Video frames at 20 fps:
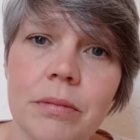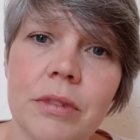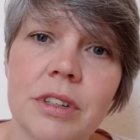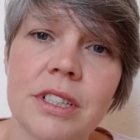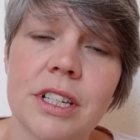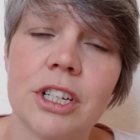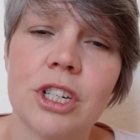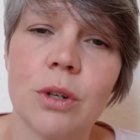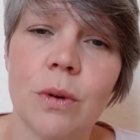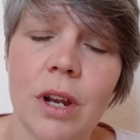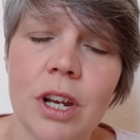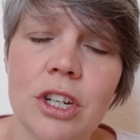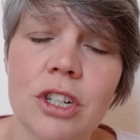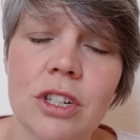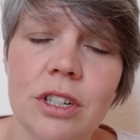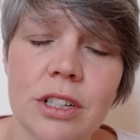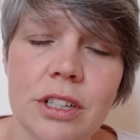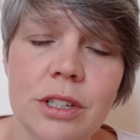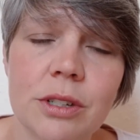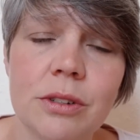
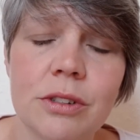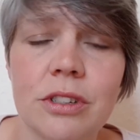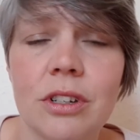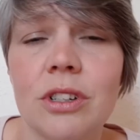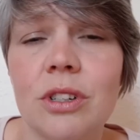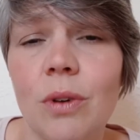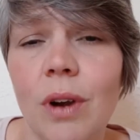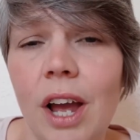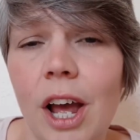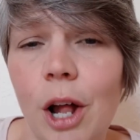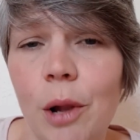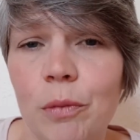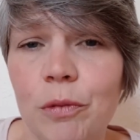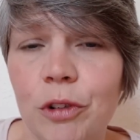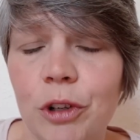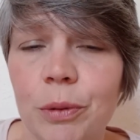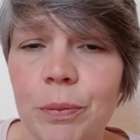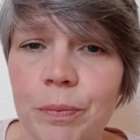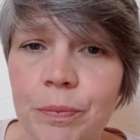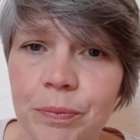situations. So it's quite
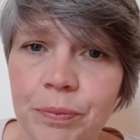helpful.